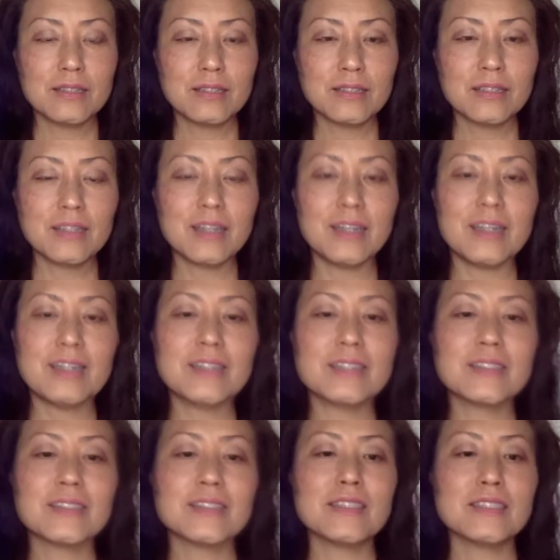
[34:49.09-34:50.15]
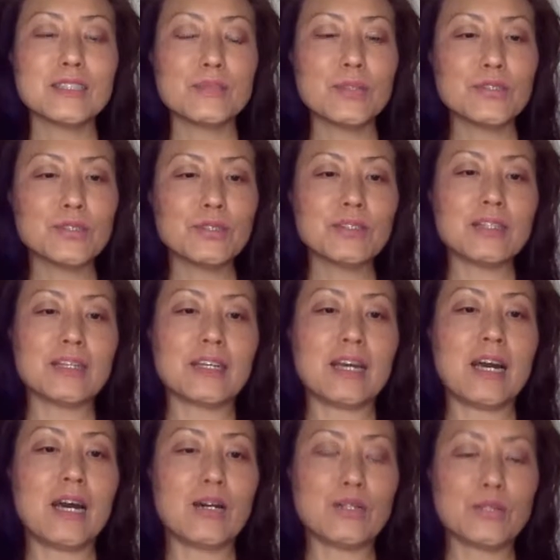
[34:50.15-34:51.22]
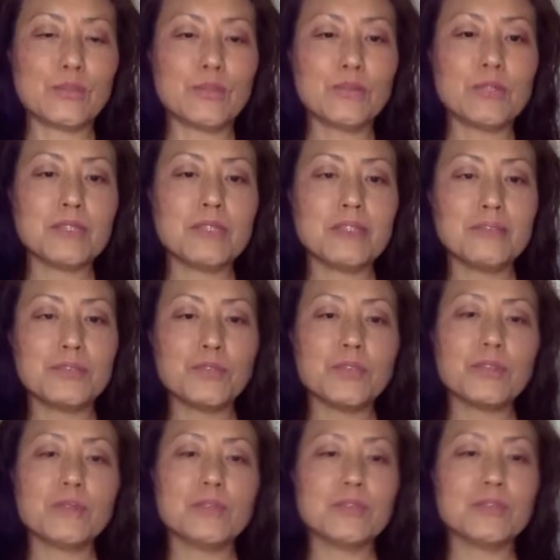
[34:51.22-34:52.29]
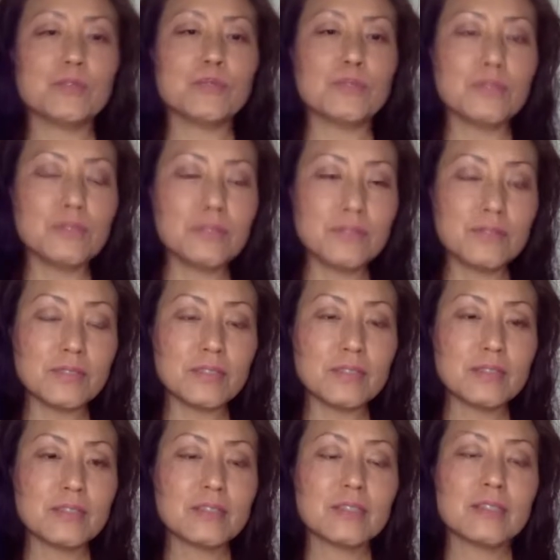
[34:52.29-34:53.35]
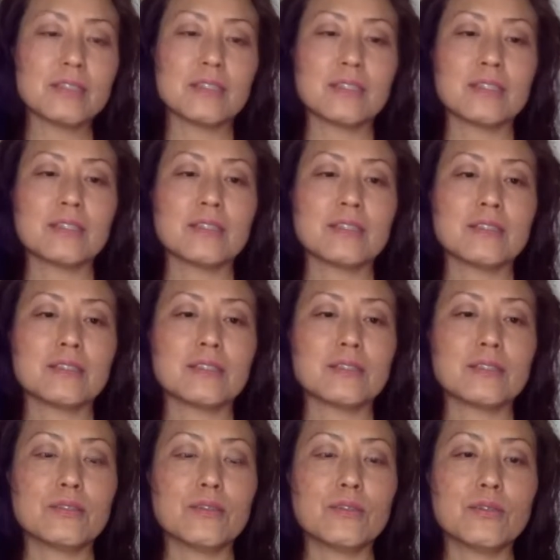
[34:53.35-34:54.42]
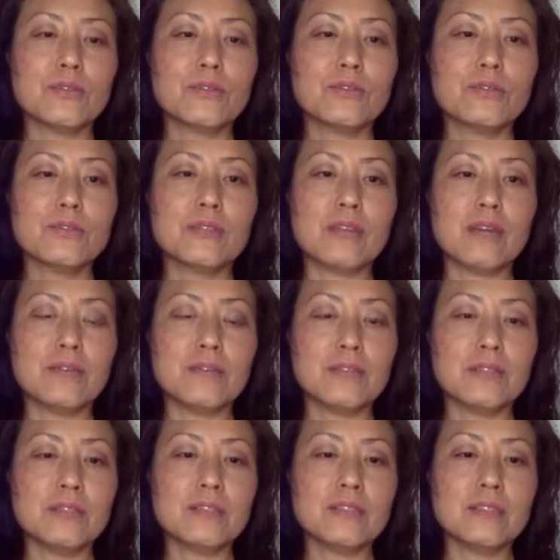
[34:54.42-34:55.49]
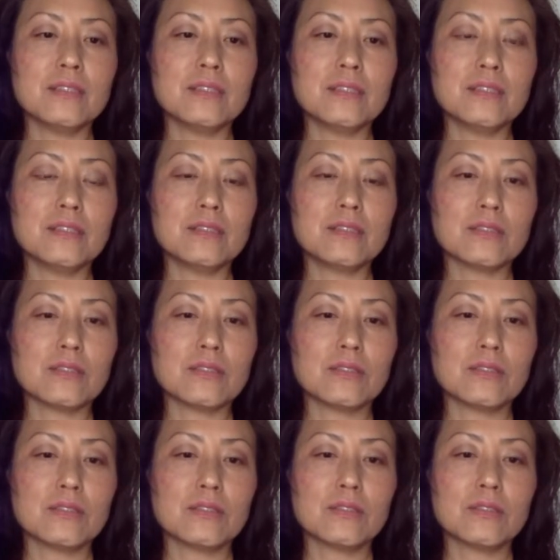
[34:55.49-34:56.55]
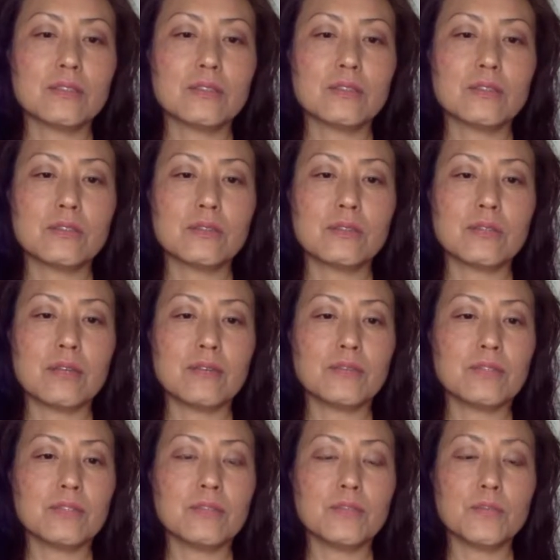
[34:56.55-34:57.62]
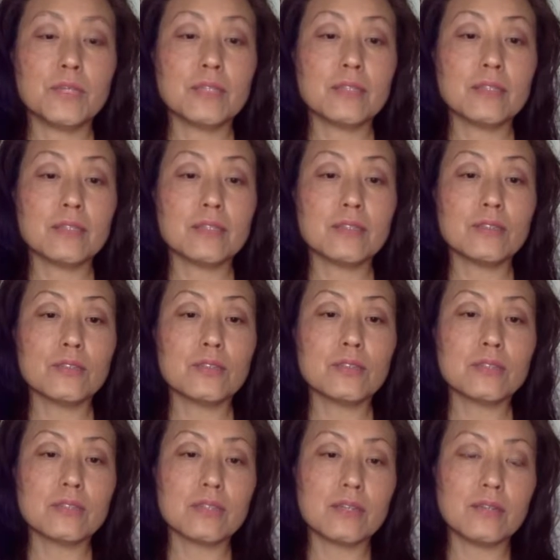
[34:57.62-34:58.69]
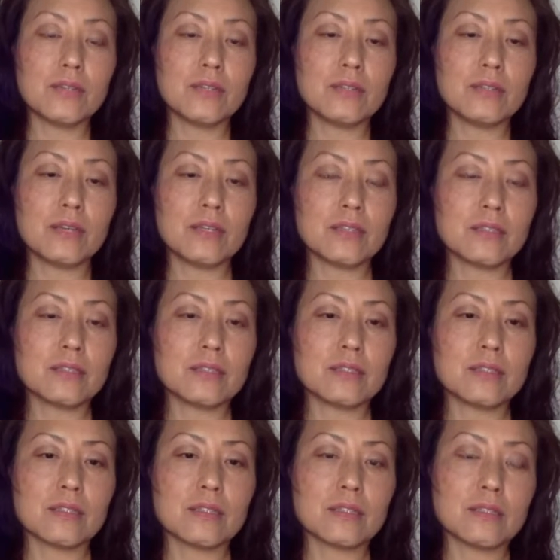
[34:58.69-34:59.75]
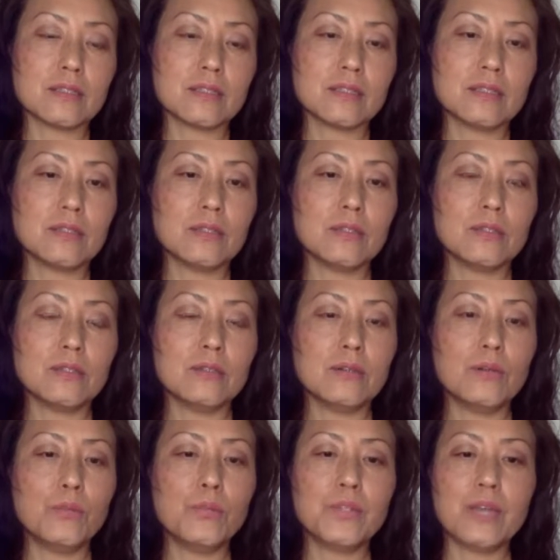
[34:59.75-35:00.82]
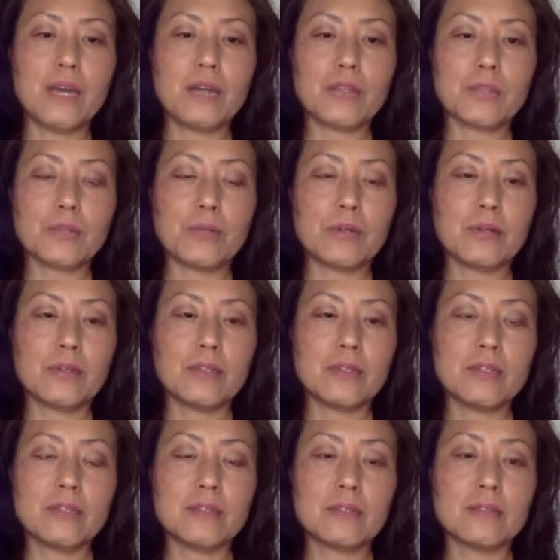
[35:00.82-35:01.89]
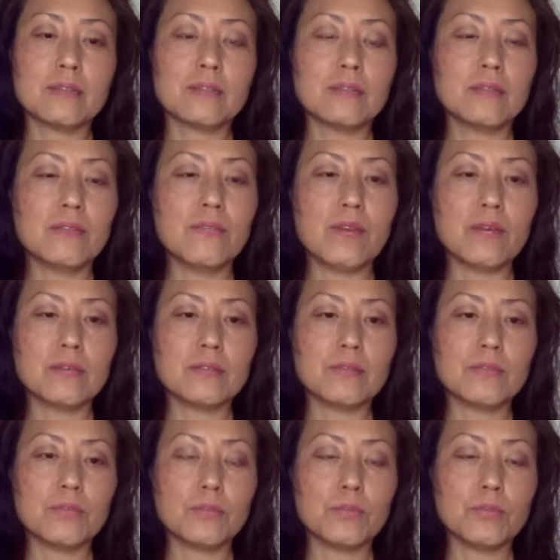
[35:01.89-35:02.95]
Yeah, especially like housewarming gift. You're the one who moved. So you definitely don't have to give them anything. You can just have a nice like open house party and invite a few